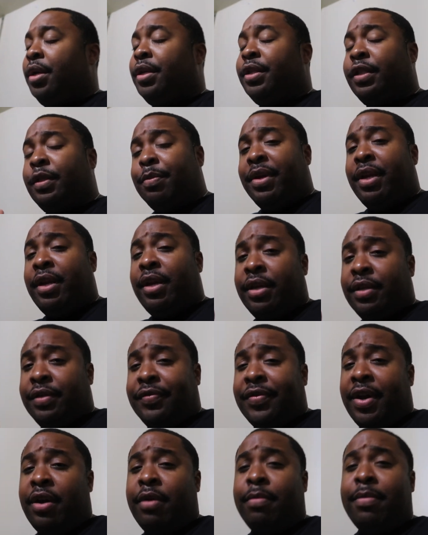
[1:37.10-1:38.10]
speeding is
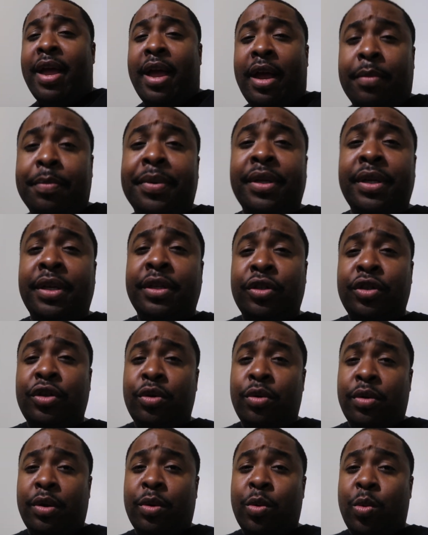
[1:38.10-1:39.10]
very bad. Please
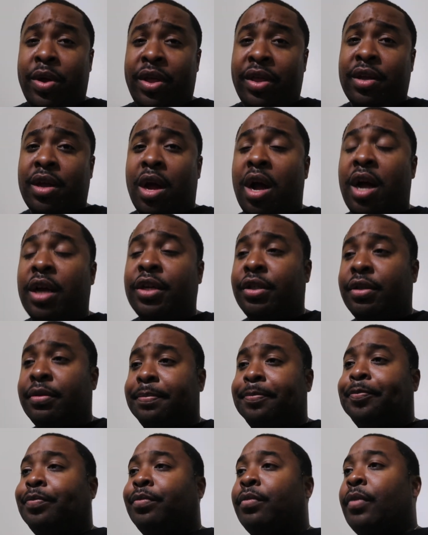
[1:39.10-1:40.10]
do it with caution.
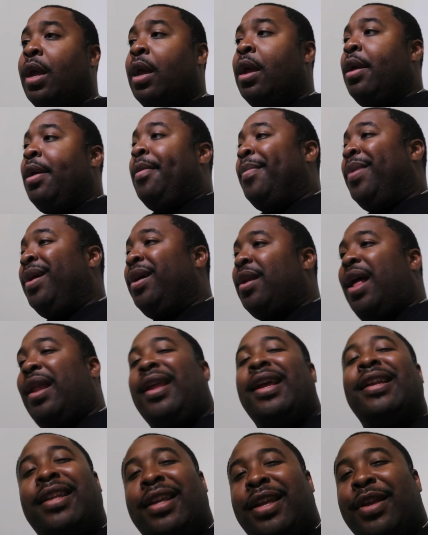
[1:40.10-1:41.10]
But I
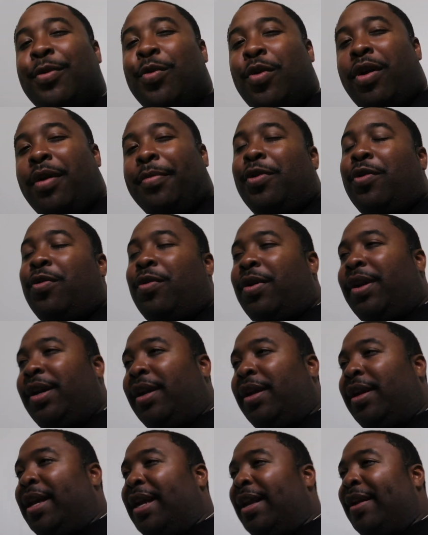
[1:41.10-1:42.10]
like to get where I'm
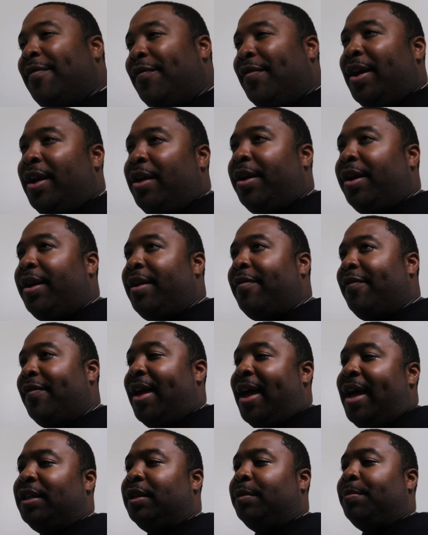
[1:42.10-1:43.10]
going in a very
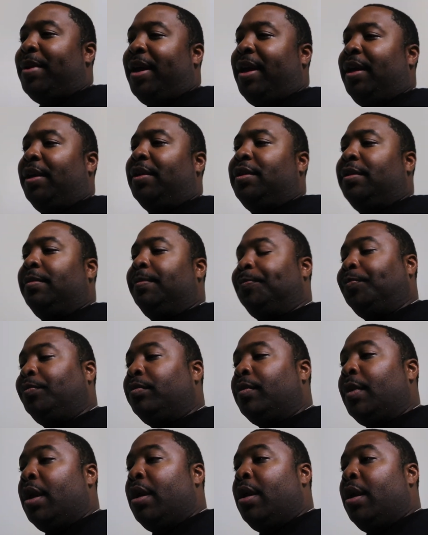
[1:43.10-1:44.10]
fast pace.
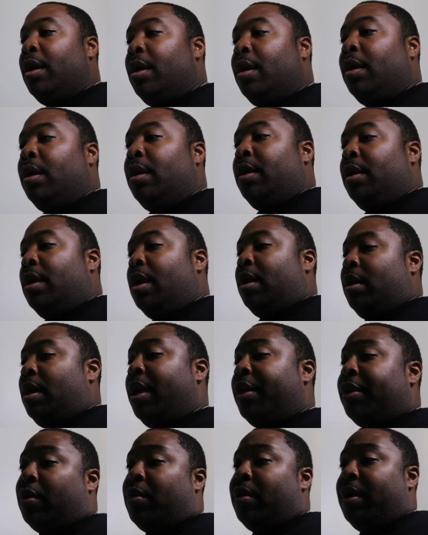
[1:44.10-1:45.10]

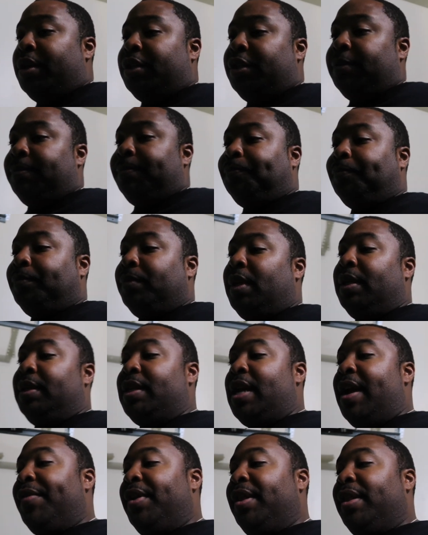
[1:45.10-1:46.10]
Another question, is
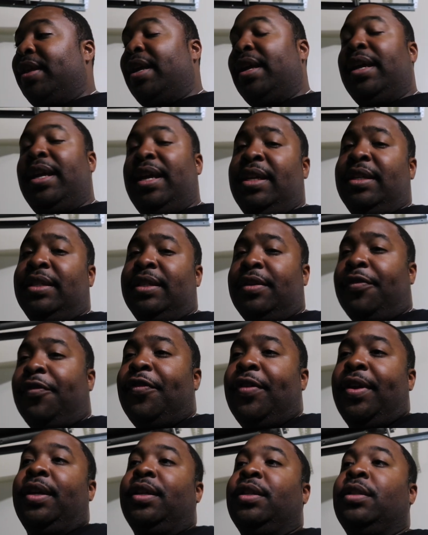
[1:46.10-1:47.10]
everything easy to
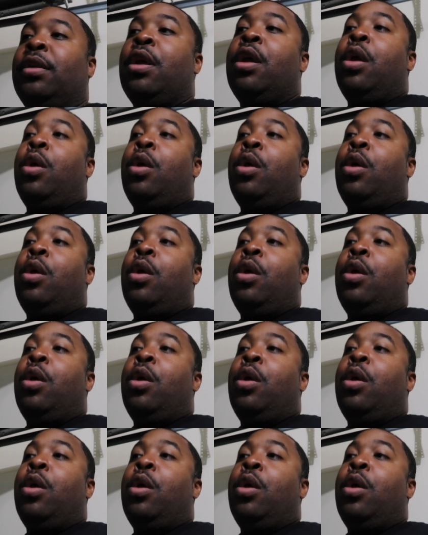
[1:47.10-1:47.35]
fix?